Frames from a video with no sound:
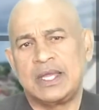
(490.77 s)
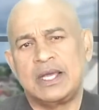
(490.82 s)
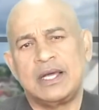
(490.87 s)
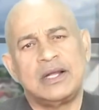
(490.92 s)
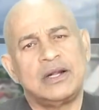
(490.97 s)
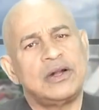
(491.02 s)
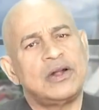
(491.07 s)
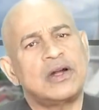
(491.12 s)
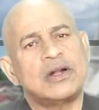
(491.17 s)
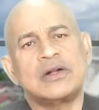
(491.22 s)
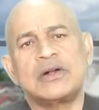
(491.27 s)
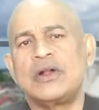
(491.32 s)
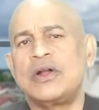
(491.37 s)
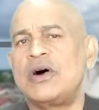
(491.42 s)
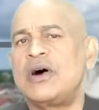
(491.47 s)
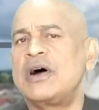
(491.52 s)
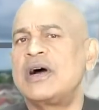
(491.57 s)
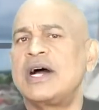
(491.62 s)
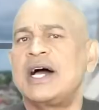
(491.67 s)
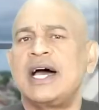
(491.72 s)
Not
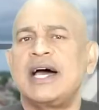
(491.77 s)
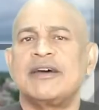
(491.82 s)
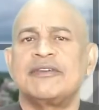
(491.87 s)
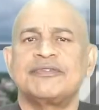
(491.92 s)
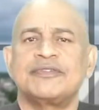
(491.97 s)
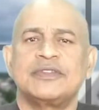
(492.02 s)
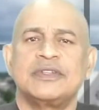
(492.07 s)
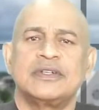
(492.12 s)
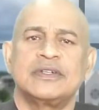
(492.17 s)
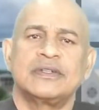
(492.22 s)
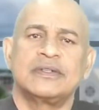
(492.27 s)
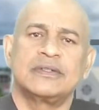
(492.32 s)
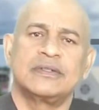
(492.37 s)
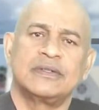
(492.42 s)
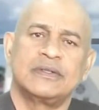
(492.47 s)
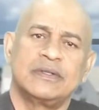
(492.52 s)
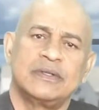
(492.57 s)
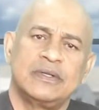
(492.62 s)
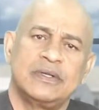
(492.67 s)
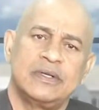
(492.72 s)
long after,
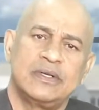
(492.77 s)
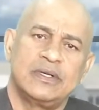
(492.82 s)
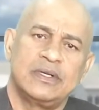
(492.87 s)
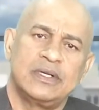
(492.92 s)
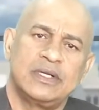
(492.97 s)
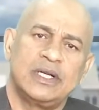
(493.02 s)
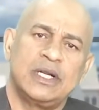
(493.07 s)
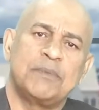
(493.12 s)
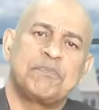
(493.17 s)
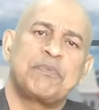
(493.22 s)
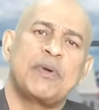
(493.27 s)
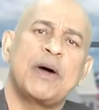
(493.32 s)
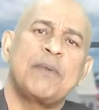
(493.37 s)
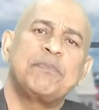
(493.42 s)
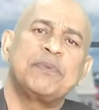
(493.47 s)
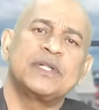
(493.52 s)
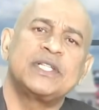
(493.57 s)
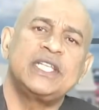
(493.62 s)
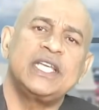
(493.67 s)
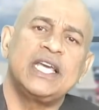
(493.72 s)
the
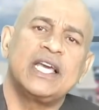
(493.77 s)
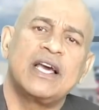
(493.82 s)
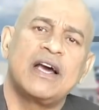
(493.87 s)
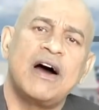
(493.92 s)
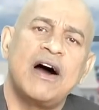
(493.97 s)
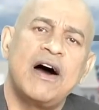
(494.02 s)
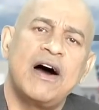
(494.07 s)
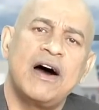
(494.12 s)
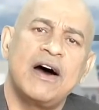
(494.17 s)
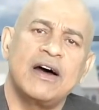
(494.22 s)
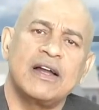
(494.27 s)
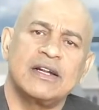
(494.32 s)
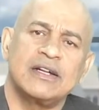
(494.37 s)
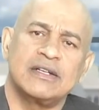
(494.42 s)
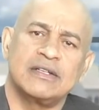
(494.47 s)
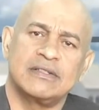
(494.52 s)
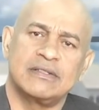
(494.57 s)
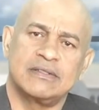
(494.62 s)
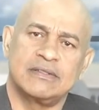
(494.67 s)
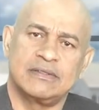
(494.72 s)
property
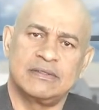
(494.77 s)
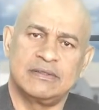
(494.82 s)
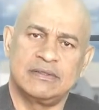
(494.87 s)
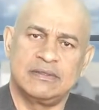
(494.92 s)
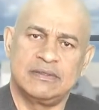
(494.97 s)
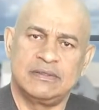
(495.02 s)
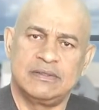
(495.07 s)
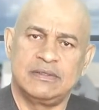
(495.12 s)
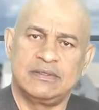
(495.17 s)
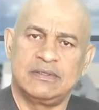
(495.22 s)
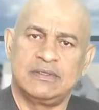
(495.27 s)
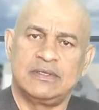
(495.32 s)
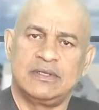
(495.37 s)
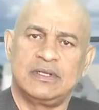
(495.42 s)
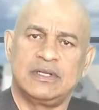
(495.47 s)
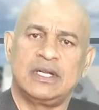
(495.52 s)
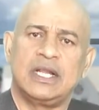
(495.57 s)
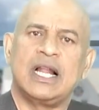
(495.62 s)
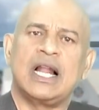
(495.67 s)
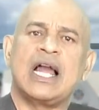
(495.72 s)
gone,
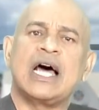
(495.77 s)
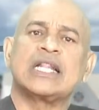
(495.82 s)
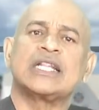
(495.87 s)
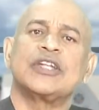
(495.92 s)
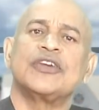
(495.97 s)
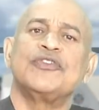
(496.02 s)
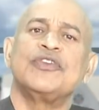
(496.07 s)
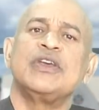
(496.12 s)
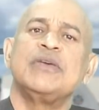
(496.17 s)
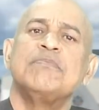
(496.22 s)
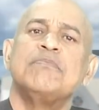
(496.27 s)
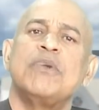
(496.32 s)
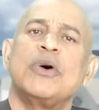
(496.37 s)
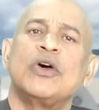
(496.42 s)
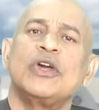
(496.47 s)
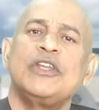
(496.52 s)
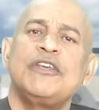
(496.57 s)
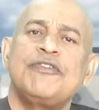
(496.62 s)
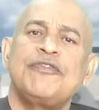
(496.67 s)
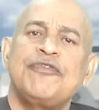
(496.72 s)
the lottery
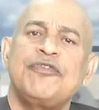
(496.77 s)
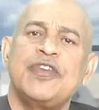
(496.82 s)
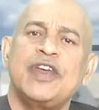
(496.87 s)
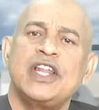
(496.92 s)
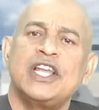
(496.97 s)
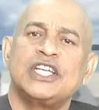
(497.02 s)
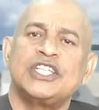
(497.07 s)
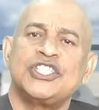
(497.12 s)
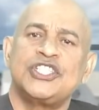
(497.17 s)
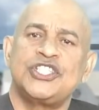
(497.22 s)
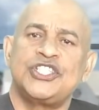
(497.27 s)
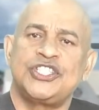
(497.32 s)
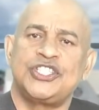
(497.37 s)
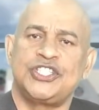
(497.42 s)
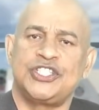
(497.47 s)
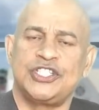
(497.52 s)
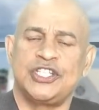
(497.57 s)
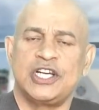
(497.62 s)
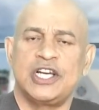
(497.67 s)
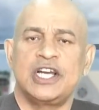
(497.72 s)
money
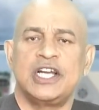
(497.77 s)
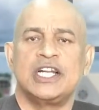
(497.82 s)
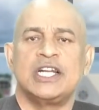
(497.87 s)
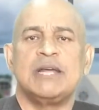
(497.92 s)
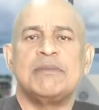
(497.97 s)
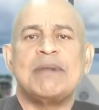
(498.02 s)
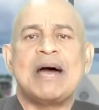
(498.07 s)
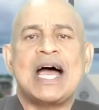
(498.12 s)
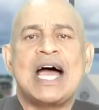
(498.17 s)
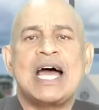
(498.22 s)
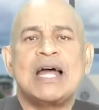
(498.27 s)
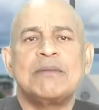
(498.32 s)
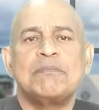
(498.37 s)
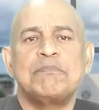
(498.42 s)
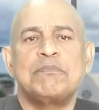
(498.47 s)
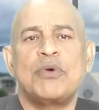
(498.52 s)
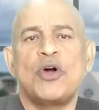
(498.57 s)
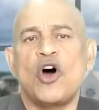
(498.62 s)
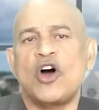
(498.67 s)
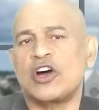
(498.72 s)
finish, the man
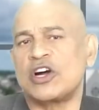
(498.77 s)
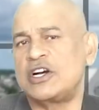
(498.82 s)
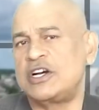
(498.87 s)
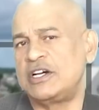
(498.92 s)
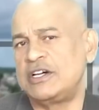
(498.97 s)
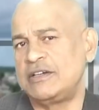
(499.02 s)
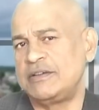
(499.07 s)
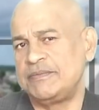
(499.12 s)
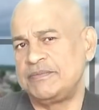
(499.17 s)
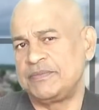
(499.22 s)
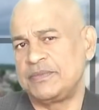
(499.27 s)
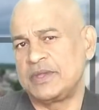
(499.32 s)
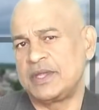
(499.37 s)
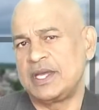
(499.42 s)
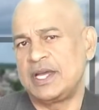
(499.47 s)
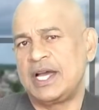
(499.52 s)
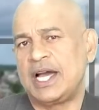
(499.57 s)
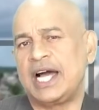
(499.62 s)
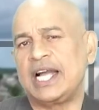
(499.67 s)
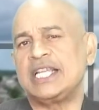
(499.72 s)
broke,
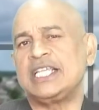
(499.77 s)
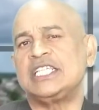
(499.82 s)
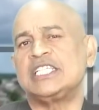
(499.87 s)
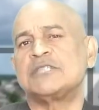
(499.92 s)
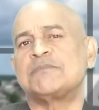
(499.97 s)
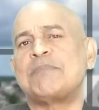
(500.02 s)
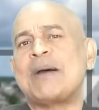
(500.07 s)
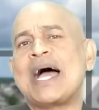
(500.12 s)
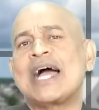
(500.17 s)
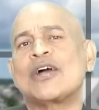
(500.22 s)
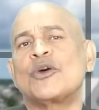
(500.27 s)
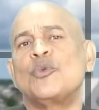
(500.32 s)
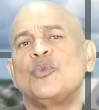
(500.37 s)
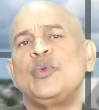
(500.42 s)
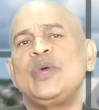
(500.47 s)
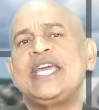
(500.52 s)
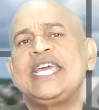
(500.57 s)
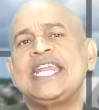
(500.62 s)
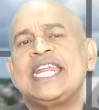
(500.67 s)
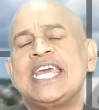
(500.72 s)
and he's back
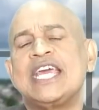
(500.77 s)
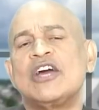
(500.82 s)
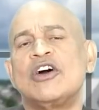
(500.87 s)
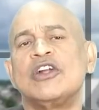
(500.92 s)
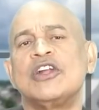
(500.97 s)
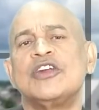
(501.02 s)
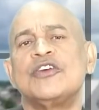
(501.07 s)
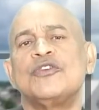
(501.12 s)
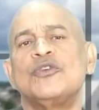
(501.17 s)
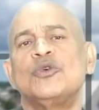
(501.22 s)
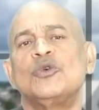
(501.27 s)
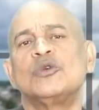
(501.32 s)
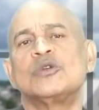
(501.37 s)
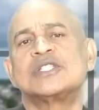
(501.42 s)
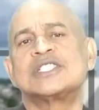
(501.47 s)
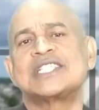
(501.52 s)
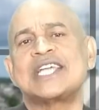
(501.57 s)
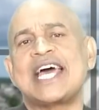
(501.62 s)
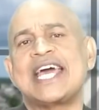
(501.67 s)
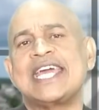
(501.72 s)
weeding on the
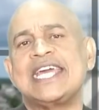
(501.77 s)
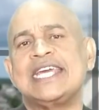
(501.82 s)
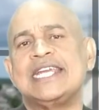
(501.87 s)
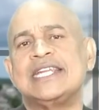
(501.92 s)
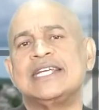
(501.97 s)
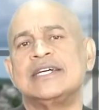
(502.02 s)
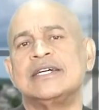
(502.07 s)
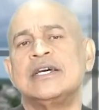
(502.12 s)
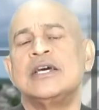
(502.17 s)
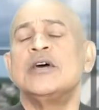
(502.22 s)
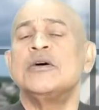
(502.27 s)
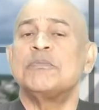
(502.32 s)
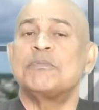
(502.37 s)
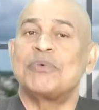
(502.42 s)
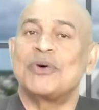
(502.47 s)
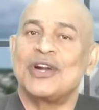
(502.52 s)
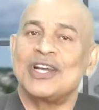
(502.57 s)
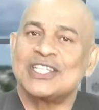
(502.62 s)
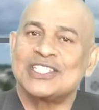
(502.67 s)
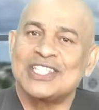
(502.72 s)
roadside
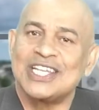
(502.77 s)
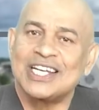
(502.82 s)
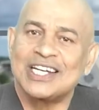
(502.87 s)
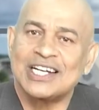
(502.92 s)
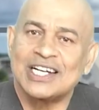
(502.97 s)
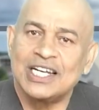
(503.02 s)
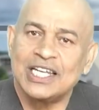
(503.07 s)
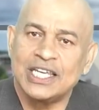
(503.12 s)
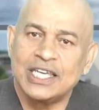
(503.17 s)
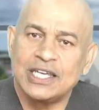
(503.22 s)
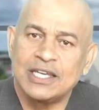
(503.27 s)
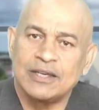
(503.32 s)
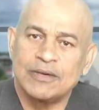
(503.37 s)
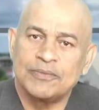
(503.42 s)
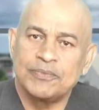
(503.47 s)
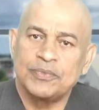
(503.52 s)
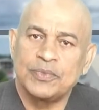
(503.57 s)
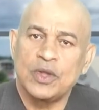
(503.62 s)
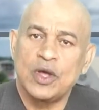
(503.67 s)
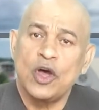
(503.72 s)
presently,
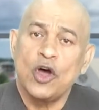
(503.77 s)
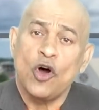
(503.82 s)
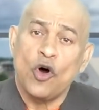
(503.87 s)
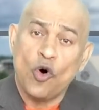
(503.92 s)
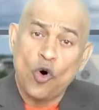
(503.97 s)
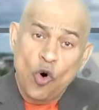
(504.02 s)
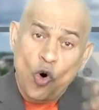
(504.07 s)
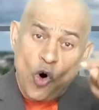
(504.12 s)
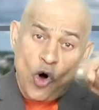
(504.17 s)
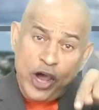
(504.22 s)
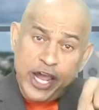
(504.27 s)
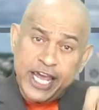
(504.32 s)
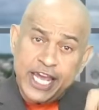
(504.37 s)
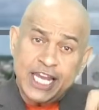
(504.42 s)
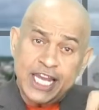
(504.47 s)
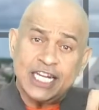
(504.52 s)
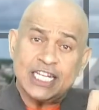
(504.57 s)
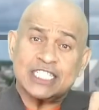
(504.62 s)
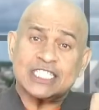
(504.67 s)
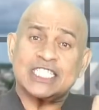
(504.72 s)

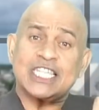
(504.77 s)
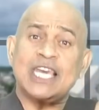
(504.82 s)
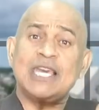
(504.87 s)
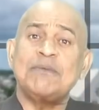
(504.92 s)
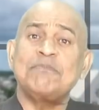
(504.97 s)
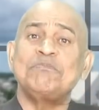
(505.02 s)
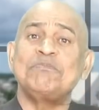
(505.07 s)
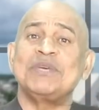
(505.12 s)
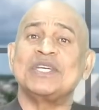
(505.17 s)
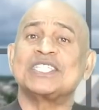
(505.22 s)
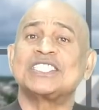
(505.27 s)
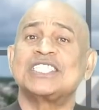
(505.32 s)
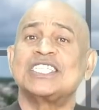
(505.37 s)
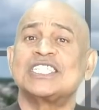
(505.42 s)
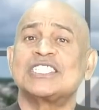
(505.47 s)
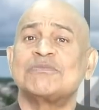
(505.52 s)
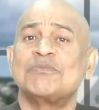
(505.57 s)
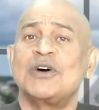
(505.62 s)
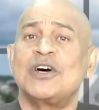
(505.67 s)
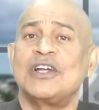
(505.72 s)
owing the same
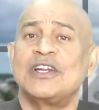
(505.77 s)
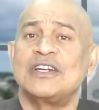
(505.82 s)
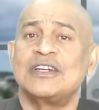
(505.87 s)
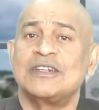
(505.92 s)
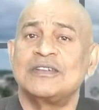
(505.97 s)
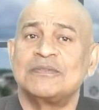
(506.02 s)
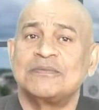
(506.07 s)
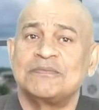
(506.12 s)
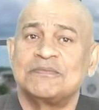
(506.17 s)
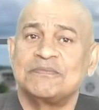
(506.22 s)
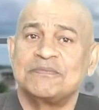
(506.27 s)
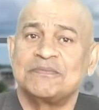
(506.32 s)
businessman